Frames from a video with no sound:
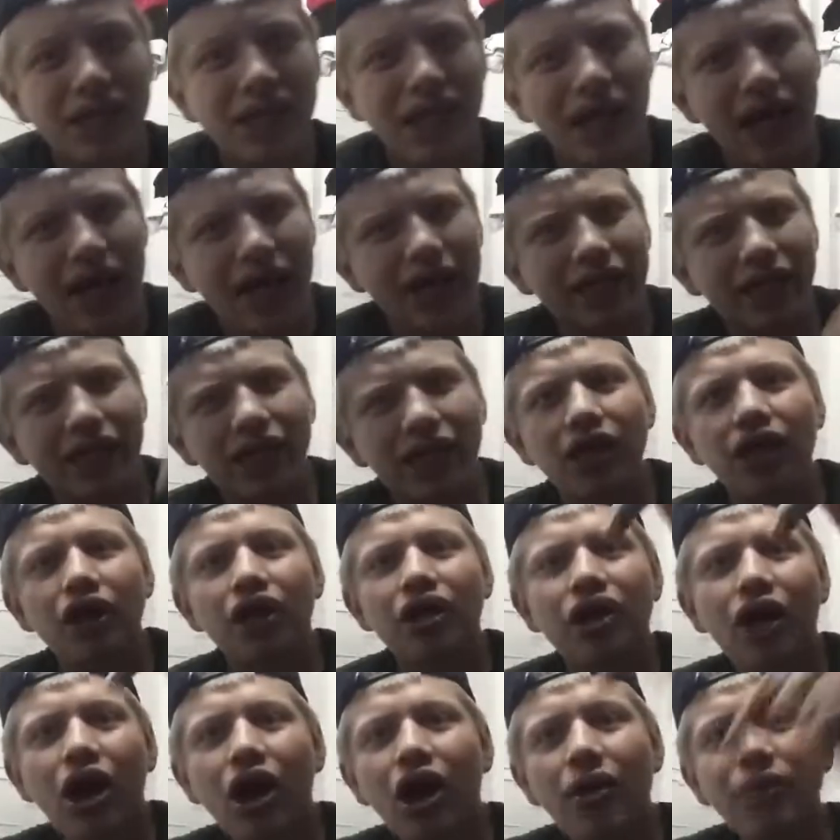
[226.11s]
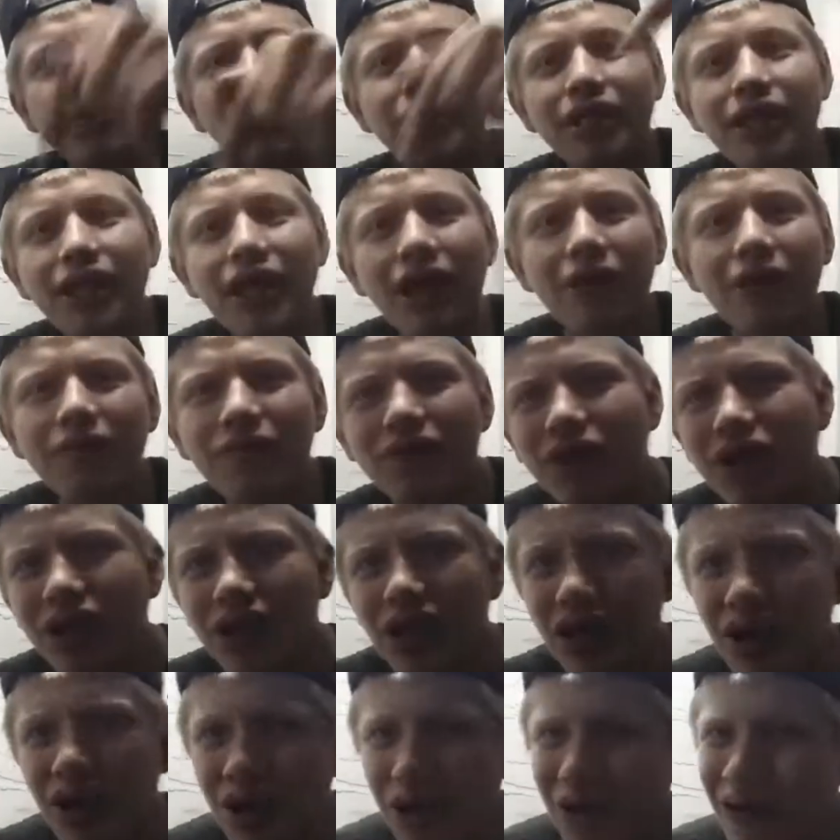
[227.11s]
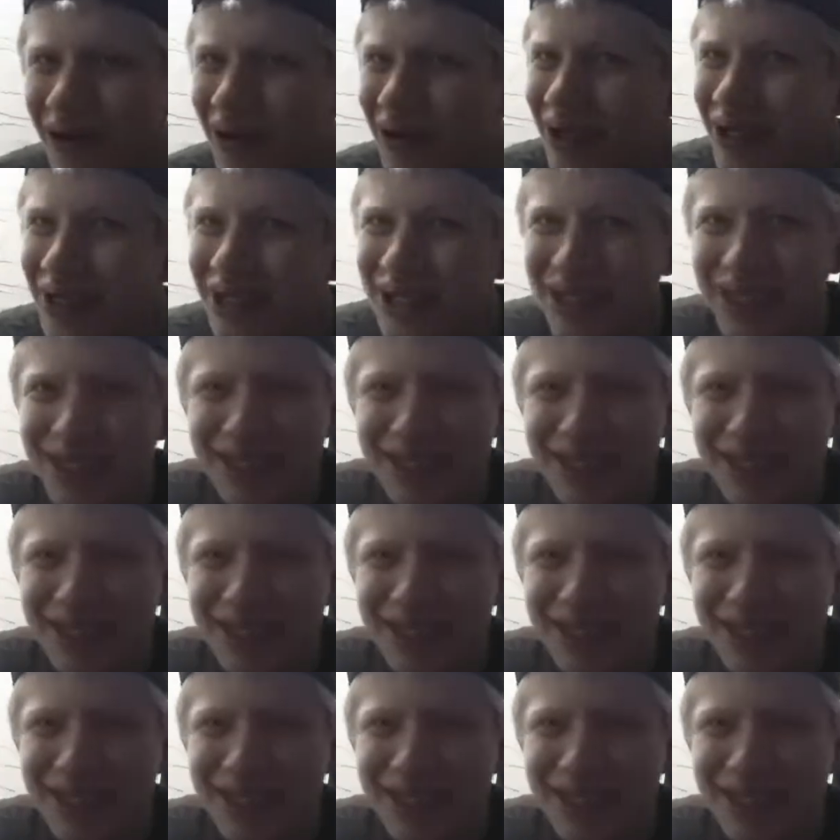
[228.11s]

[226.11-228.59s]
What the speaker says: like, comment down below.